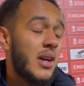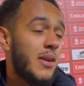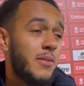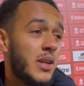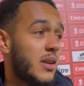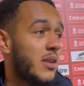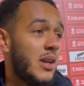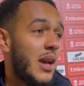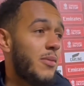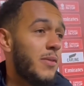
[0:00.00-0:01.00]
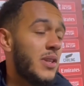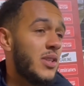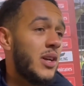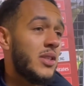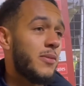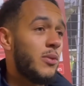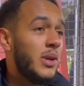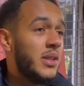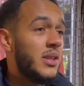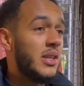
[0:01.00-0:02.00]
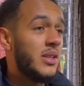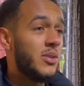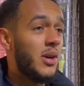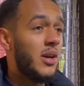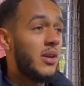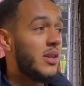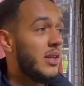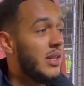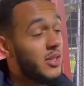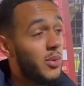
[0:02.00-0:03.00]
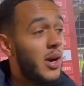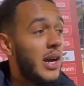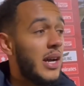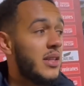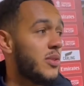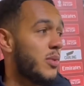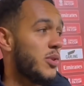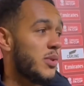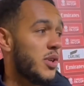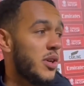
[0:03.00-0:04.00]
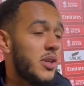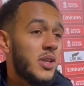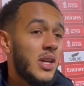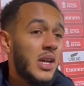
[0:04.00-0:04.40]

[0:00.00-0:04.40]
I think everything started to fall into our hands, which was good.